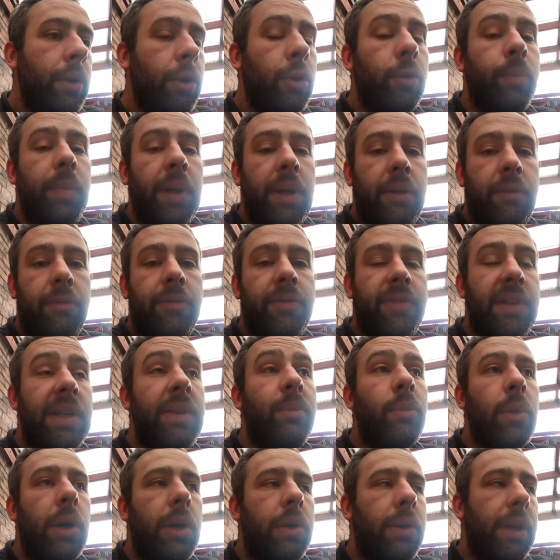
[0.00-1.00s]
good bit of
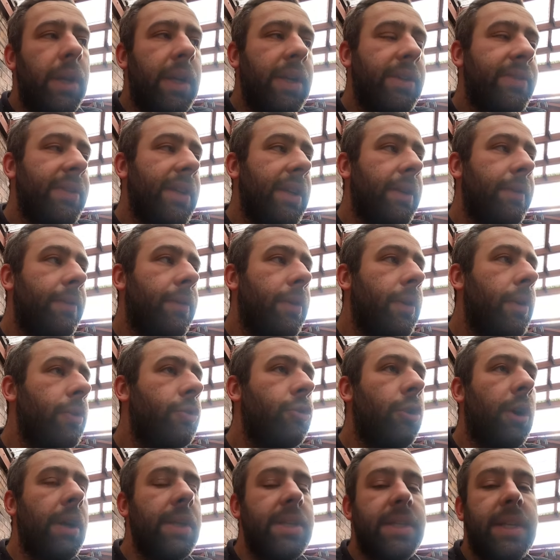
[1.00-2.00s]
seam welding instead of
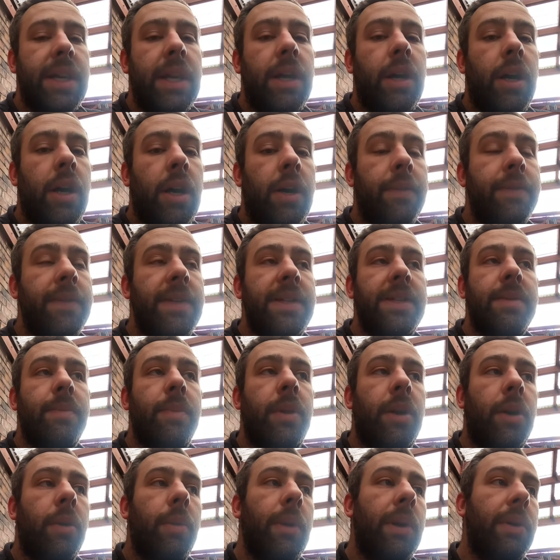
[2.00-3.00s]
trying to get a half decent
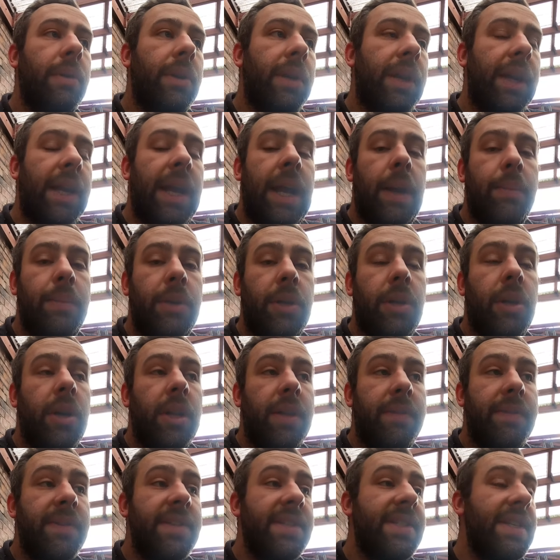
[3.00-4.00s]
plug weld in a gap you
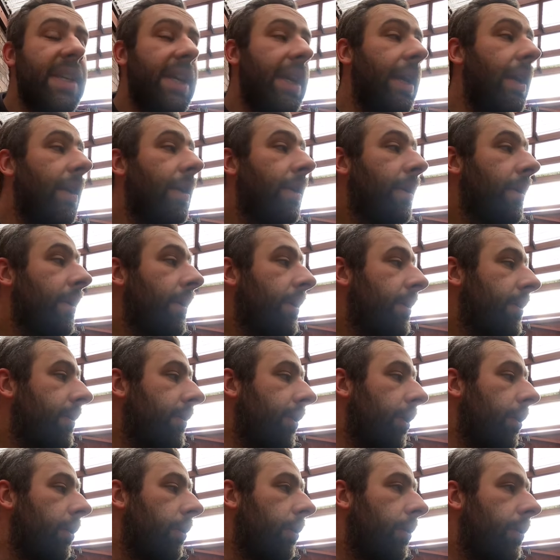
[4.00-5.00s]
can't even see.
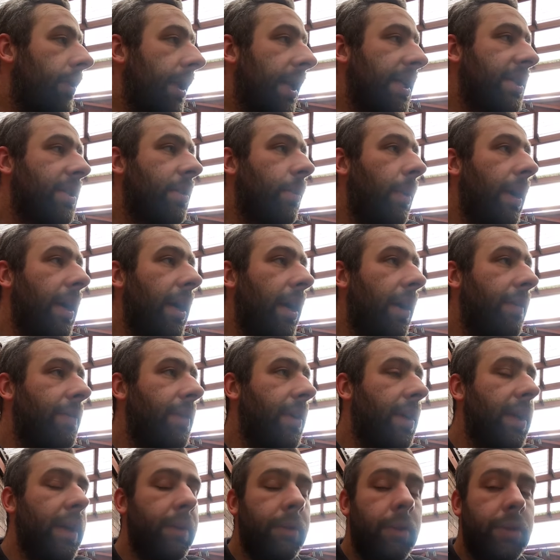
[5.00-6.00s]
So that's the way I've
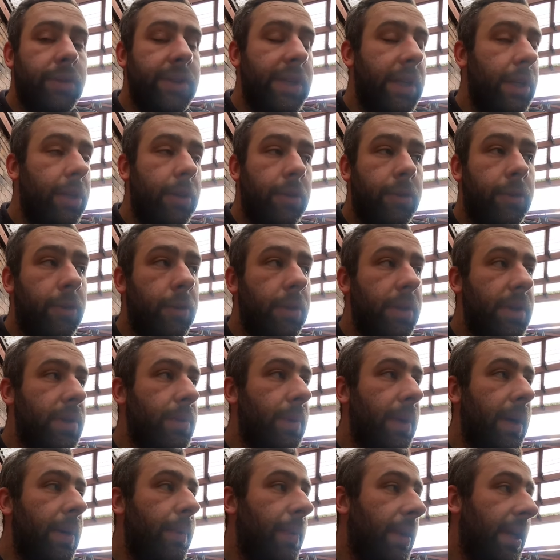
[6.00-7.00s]
done it. I'm not telling you to do it
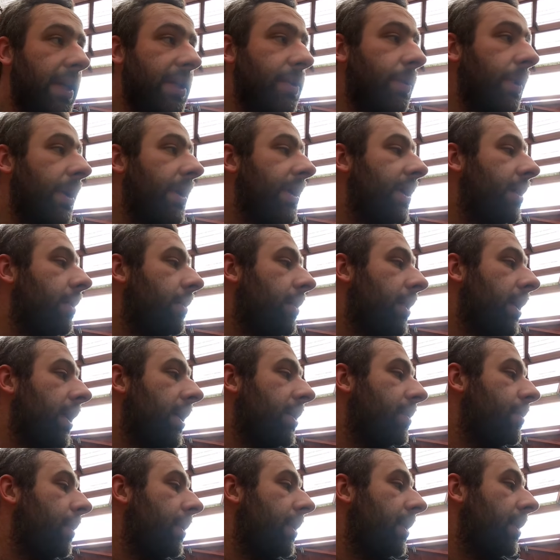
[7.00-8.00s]
this way, but that's the way I did it on the
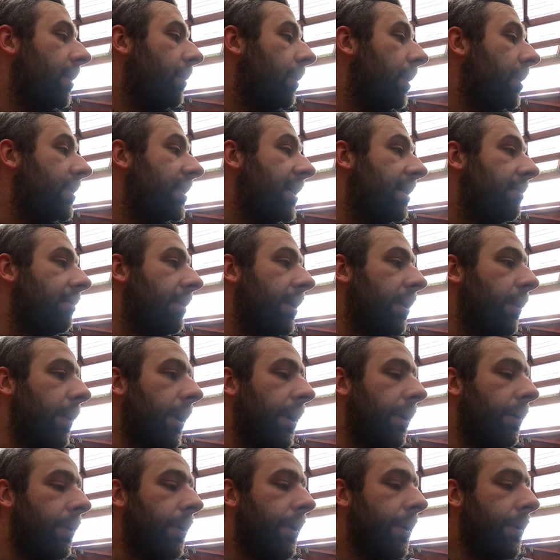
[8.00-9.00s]
last one and it worked out really
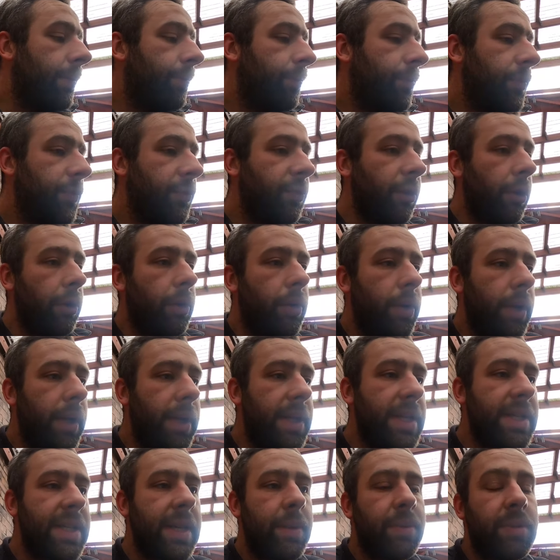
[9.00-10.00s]
well. So
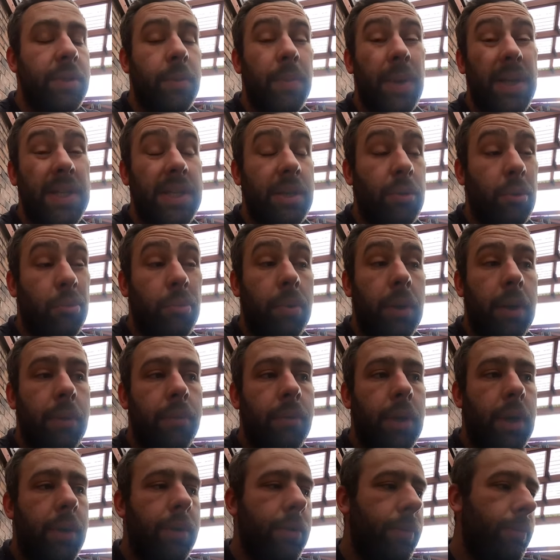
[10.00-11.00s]
in this episode, basically we're,
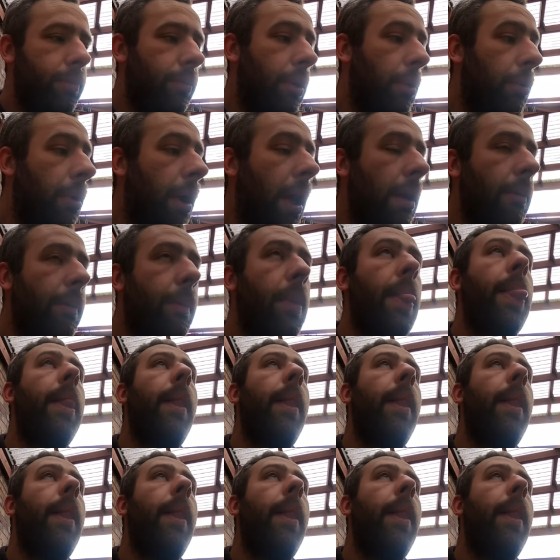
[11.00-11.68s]
pre pre pre